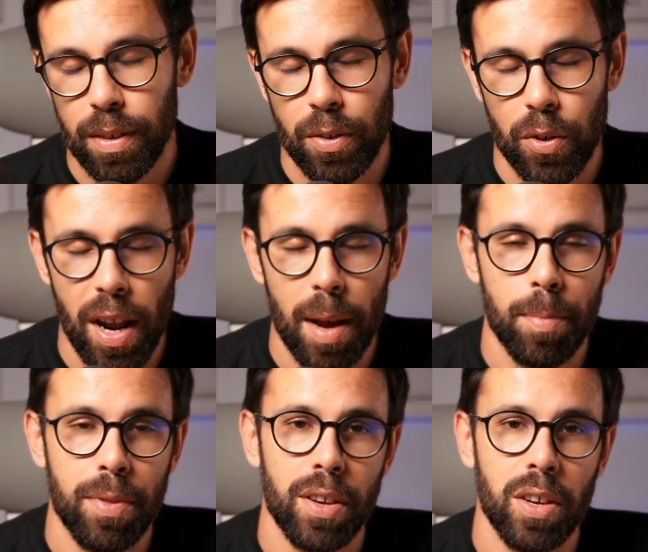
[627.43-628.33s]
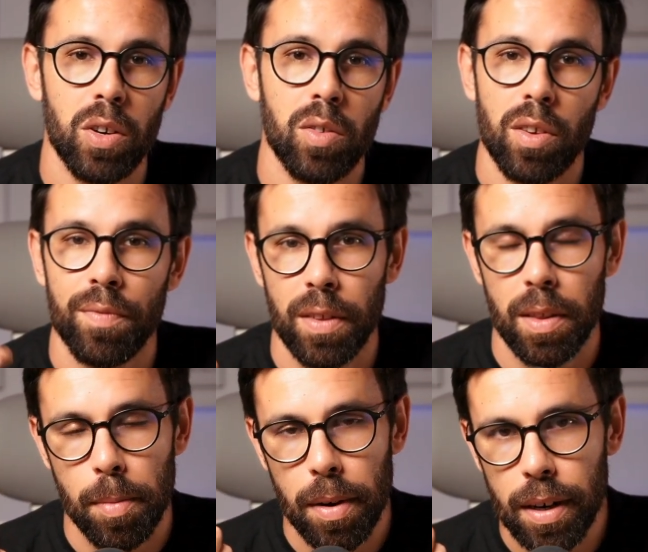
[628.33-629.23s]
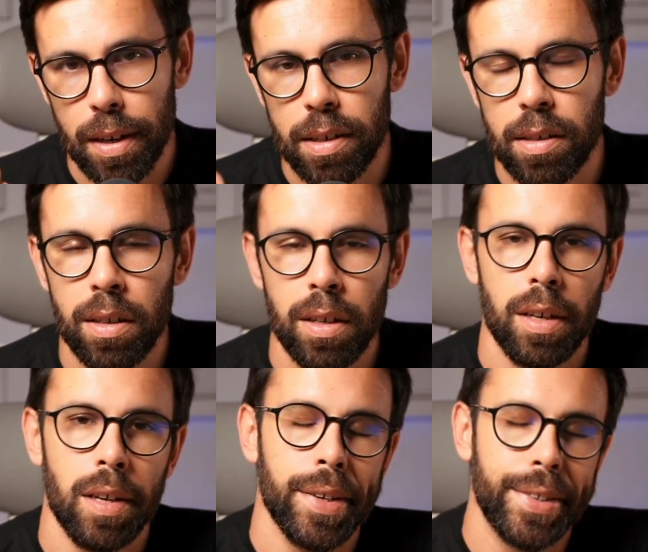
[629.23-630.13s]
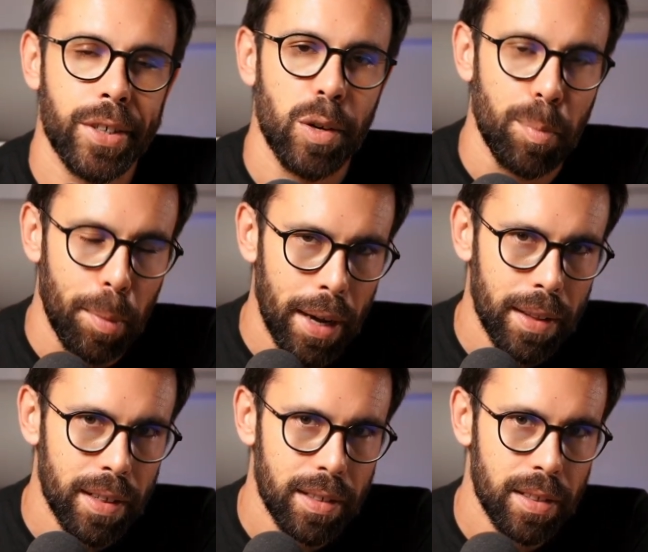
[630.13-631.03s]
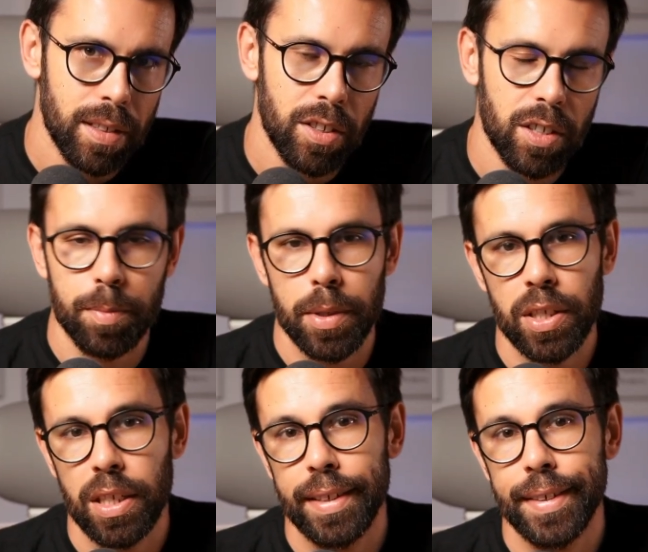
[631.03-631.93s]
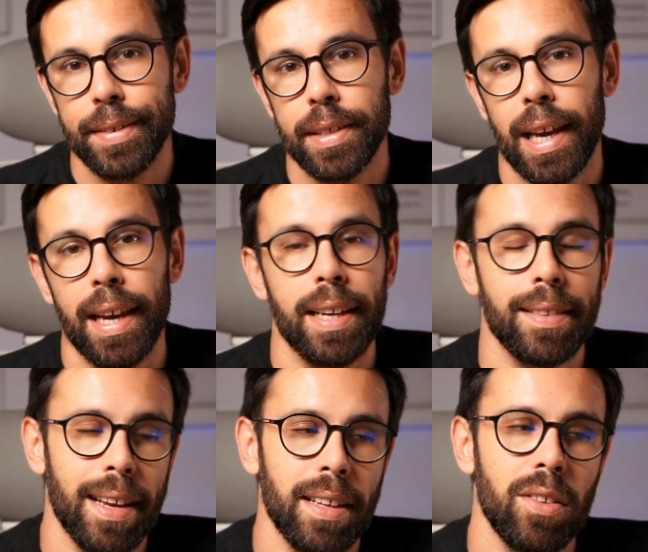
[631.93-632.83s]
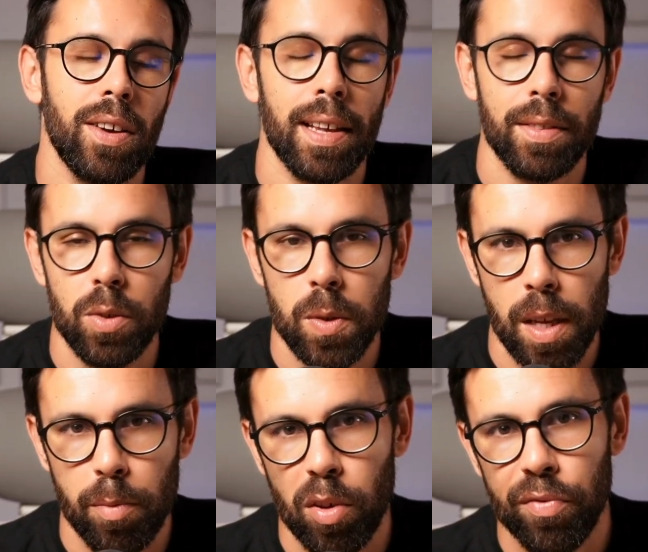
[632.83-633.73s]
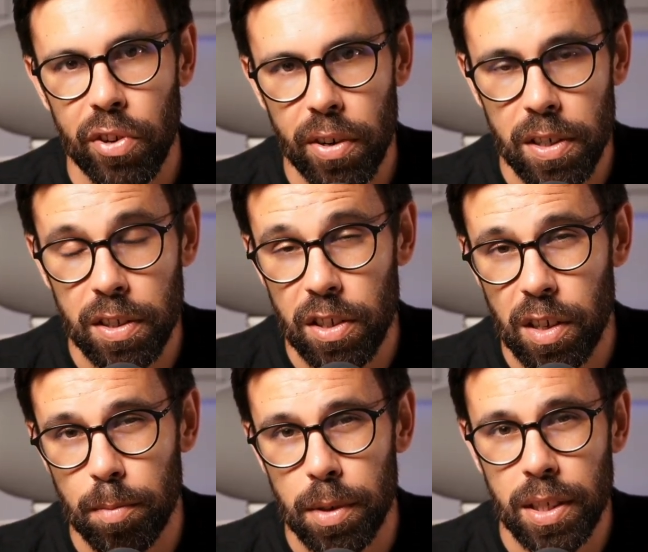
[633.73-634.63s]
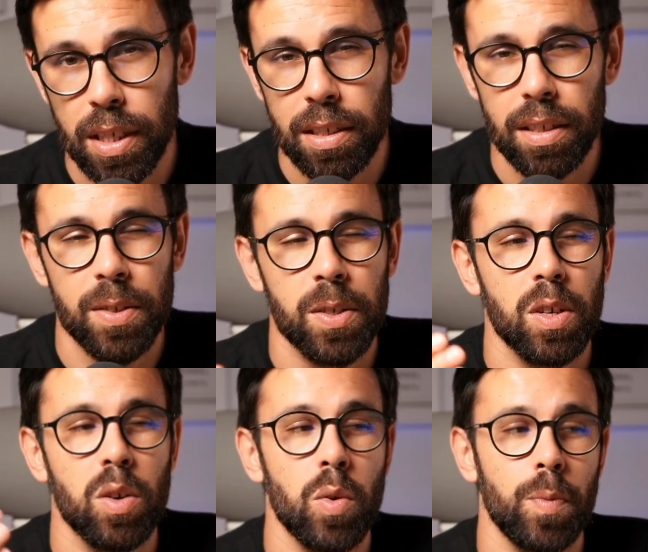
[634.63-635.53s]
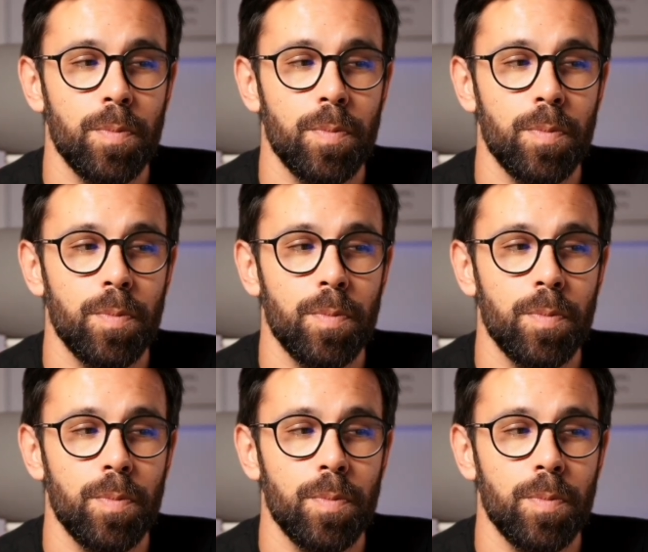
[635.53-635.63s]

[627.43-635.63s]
grab the code of the debugger, compile it in your machine, and then you can do some configuration in your machine, so